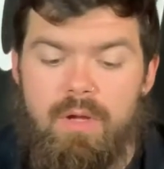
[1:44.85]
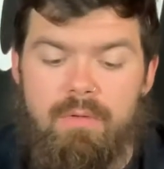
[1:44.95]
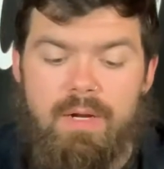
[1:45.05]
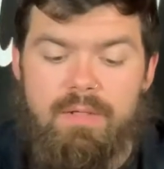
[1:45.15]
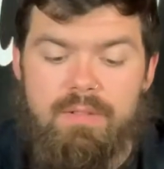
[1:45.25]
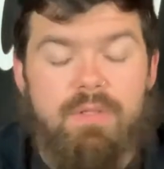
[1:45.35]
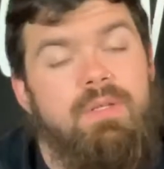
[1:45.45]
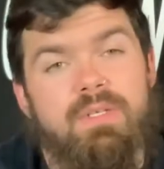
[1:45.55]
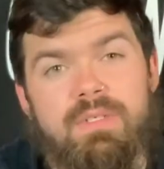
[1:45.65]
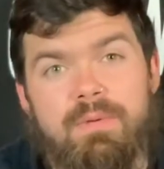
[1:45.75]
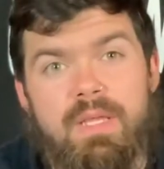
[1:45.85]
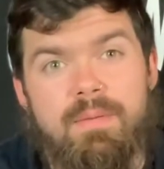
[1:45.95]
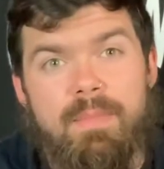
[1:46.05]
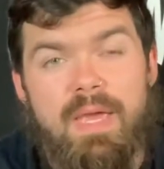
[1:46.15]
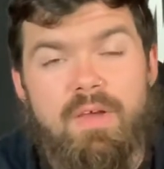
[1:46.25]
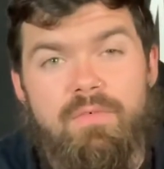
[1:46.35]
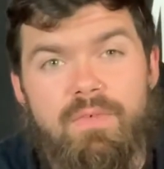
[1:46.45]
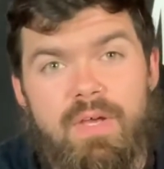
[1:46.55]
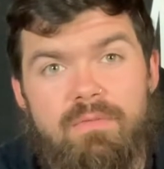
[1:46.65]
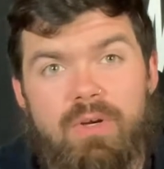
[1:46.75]
All right, like I said, we got the mango
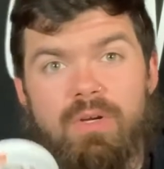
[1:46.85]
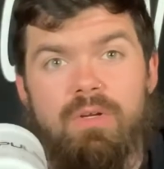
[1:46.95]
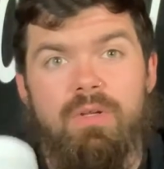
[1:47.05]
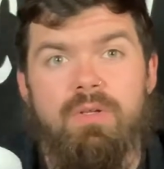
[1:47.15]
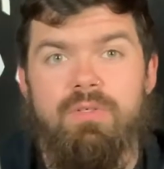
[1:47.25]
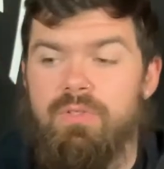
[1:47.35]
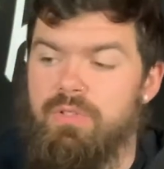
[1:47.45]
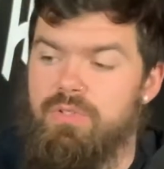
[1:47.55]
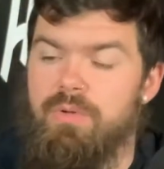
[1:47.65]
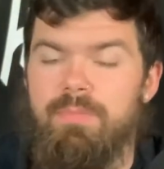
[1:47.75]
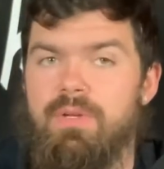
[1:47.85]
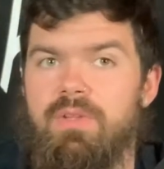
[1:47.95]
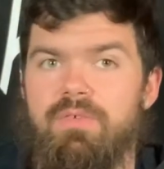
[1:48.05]
flavor. So let's jump into this